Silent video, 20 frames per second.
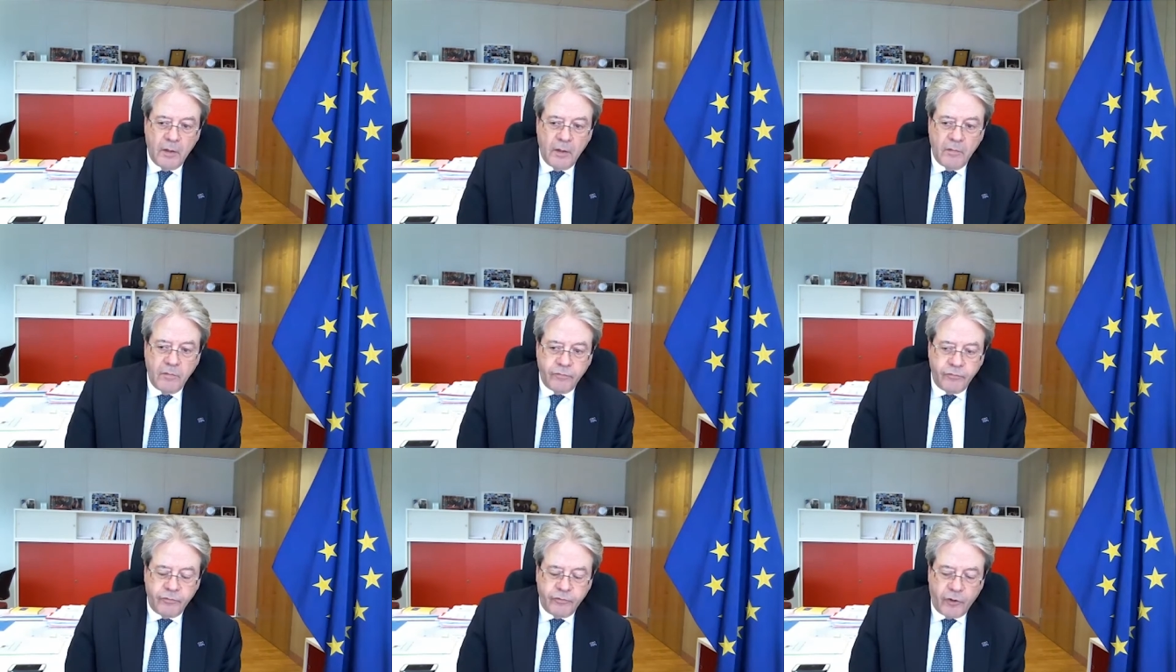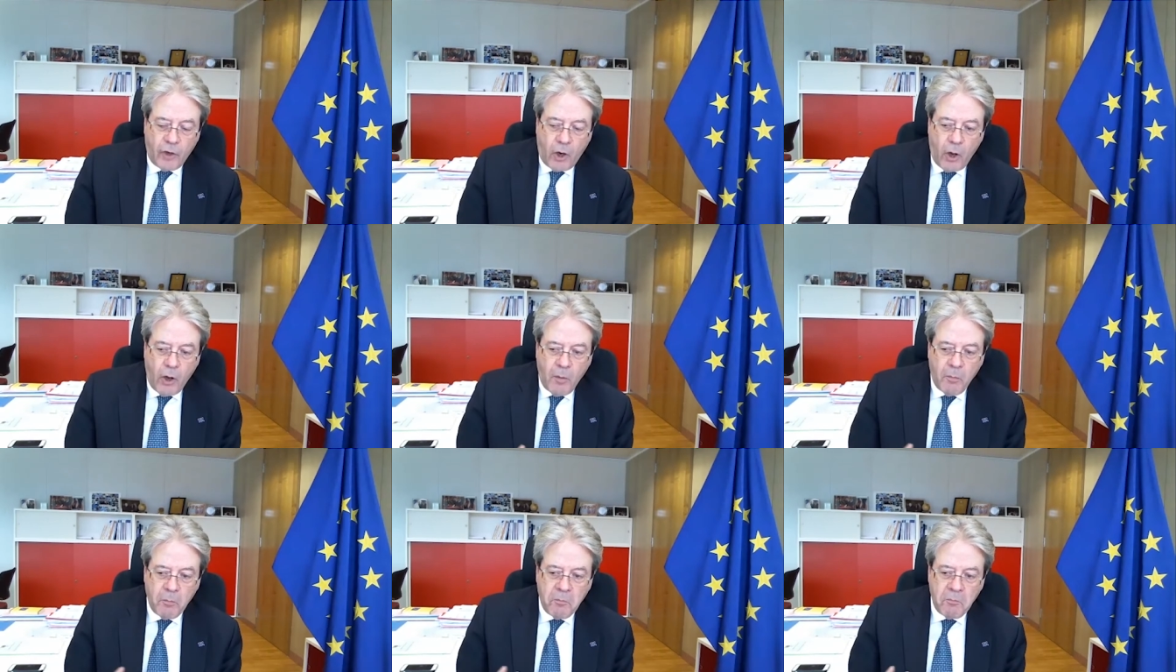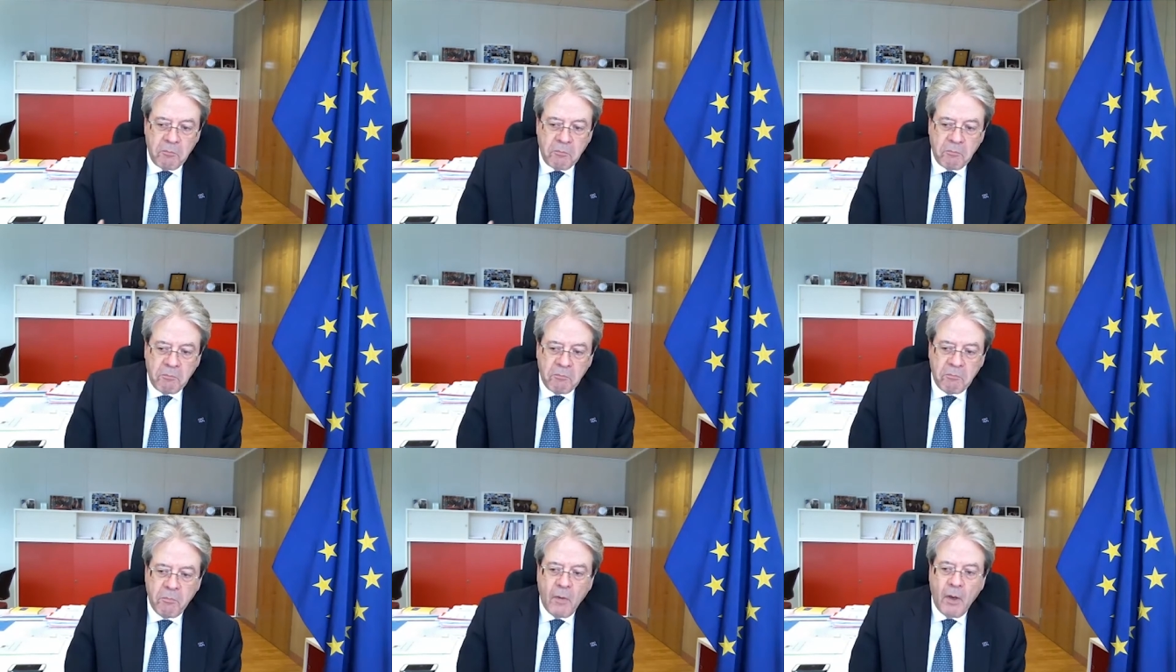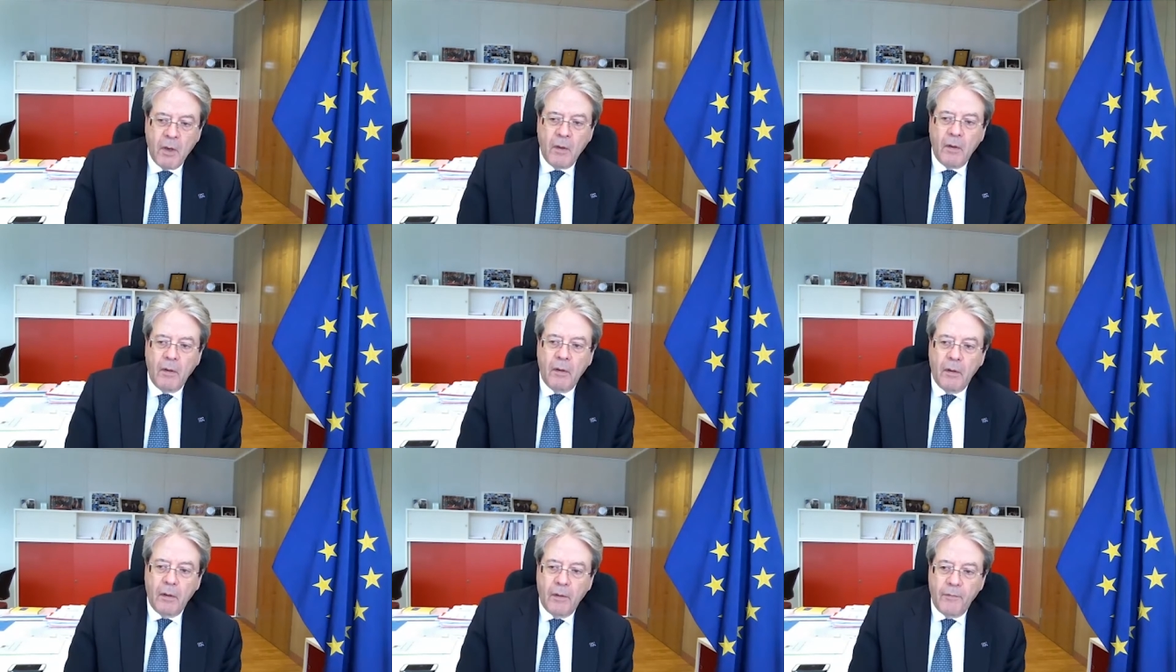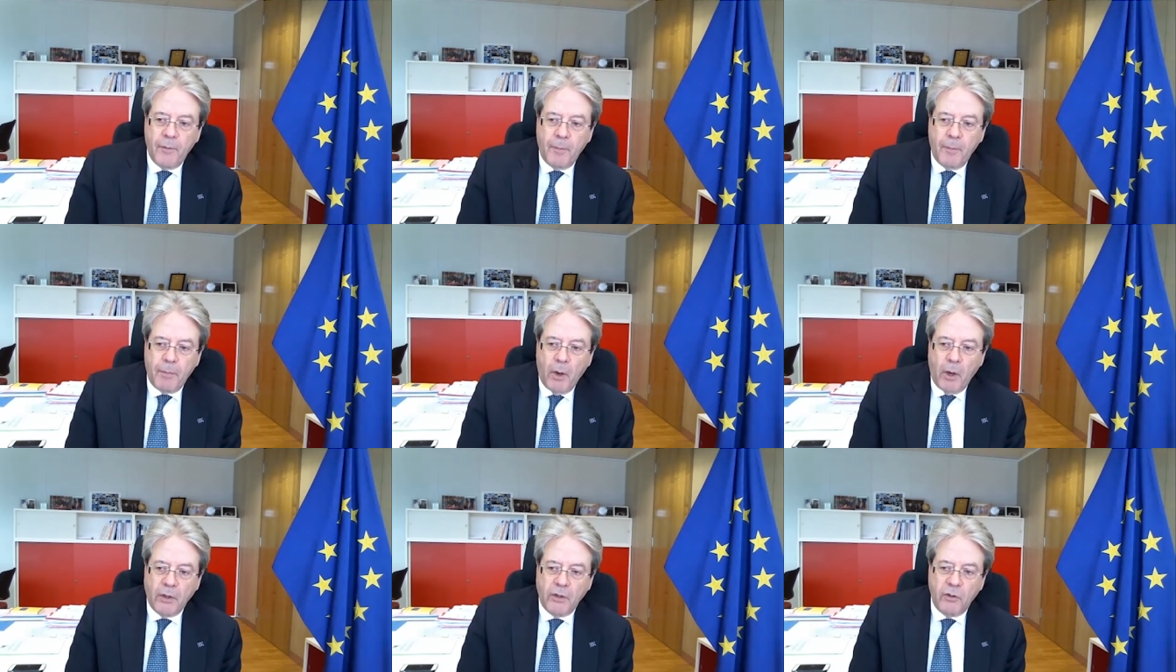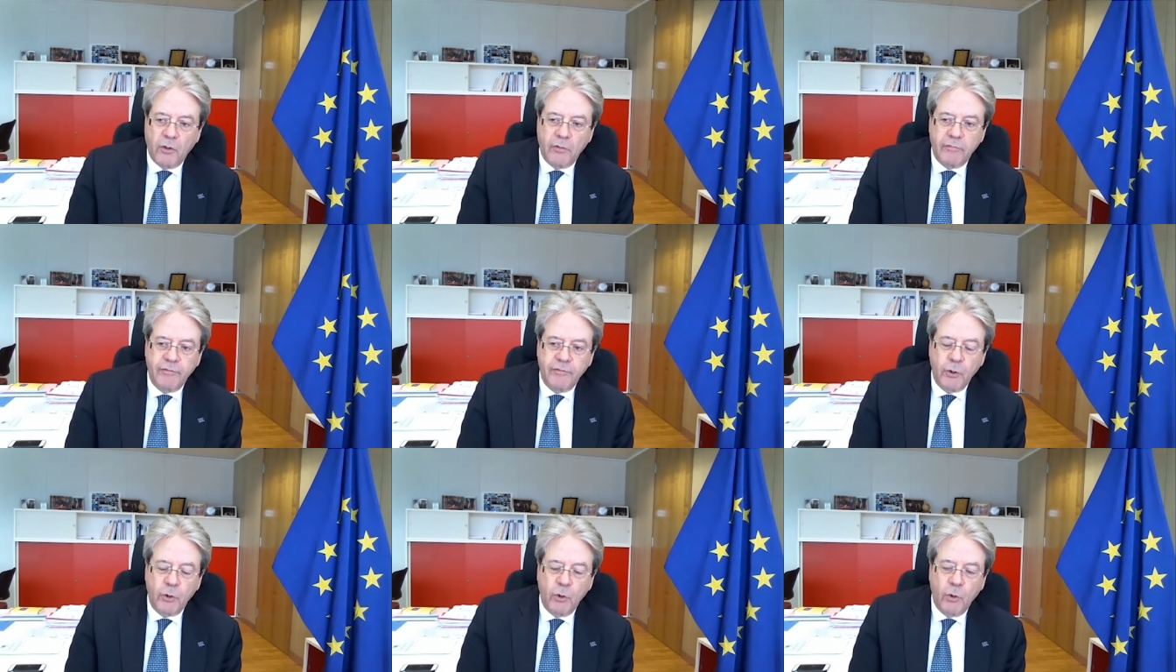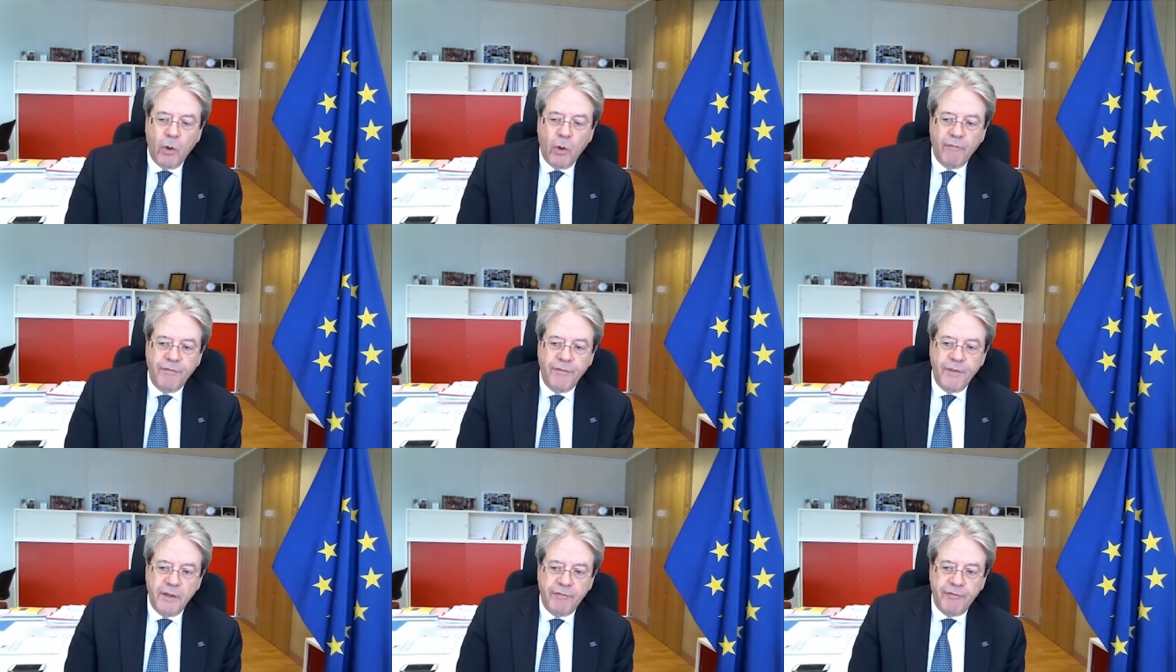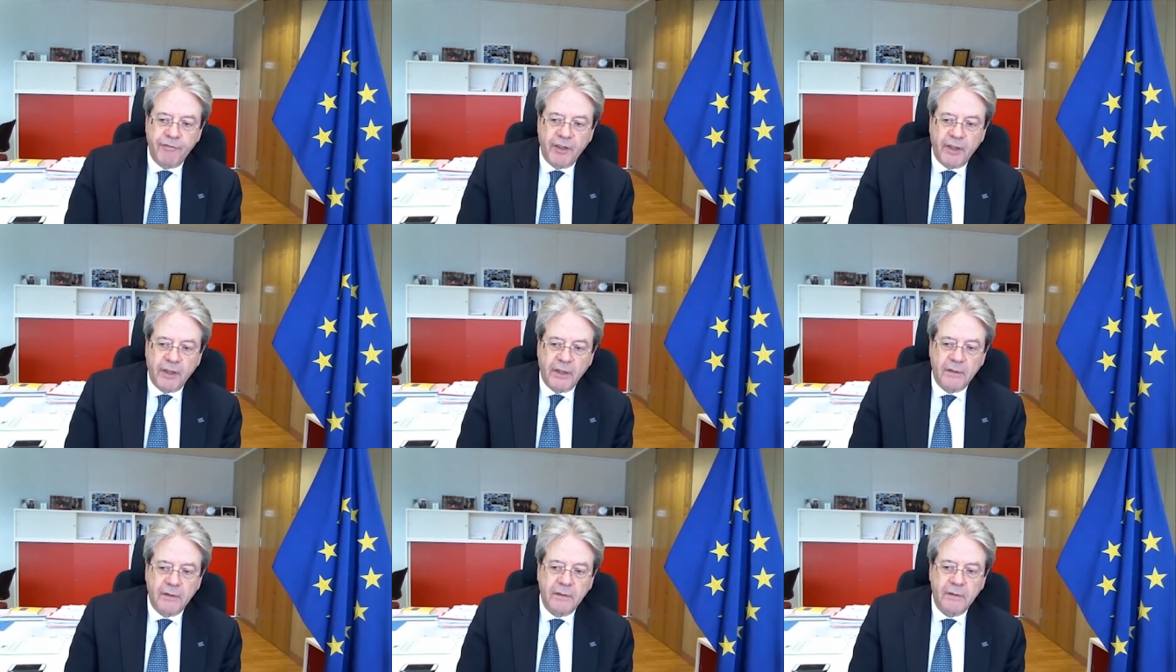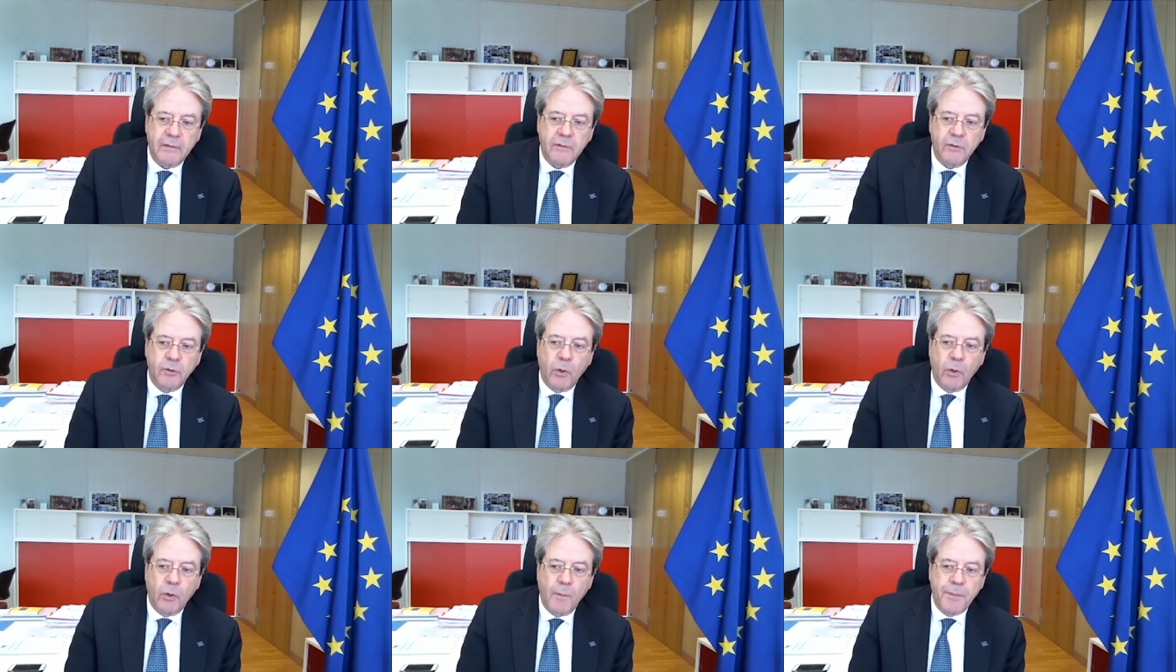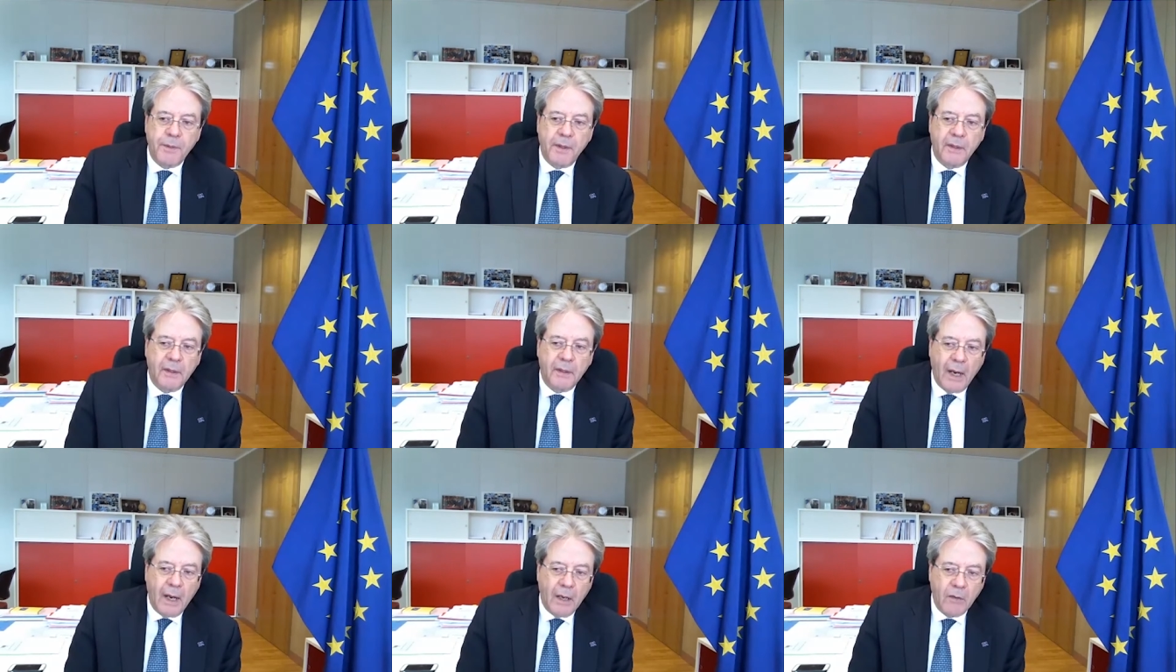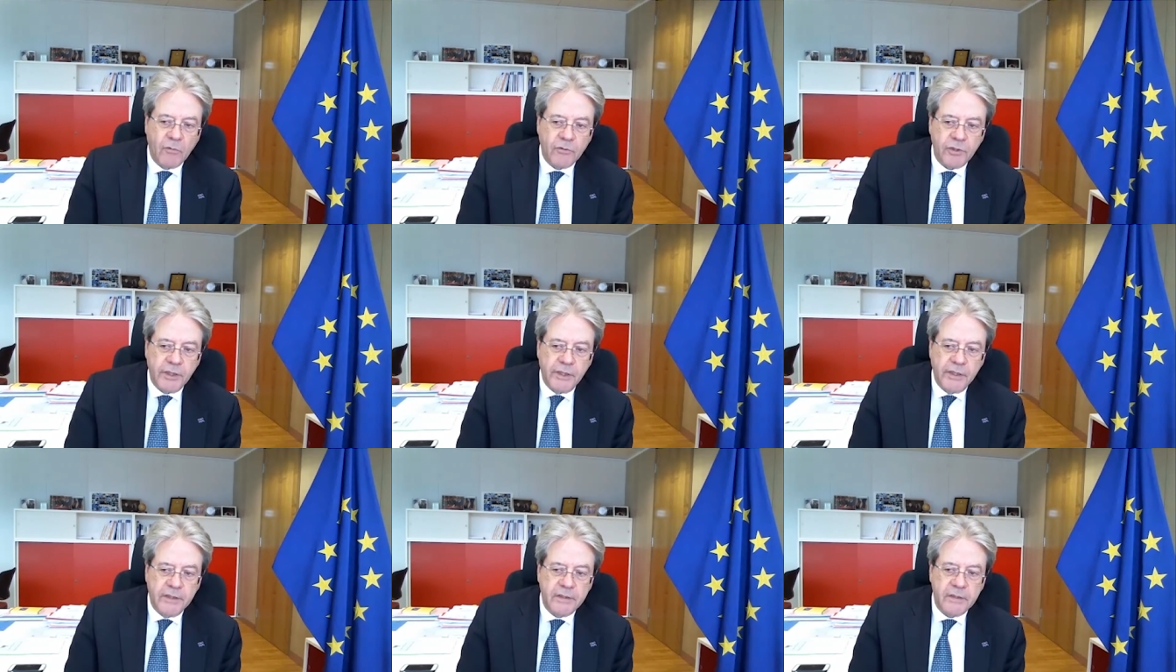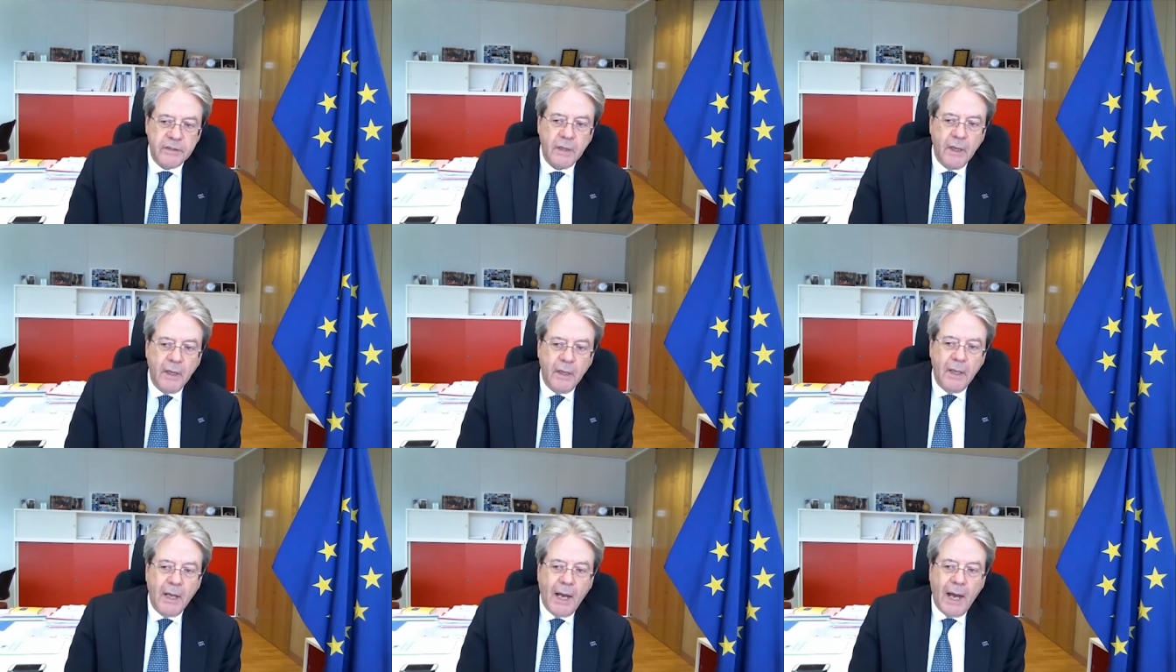from the point of view of different European countries,